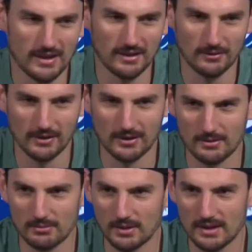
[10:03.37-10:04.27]
think we're going
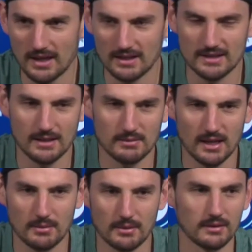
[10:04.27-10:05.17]
to play that same
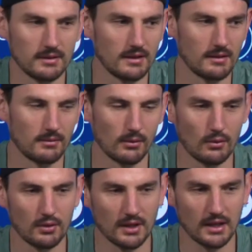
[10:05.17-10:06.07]
type of
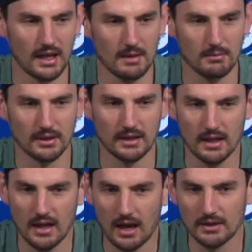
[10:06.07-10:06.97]
role on game, but
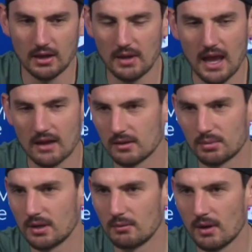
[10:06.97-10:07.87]
I thought we handled it
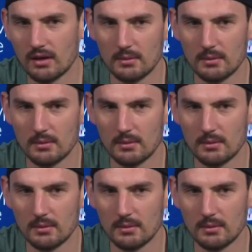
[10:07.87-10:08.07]
pretty well.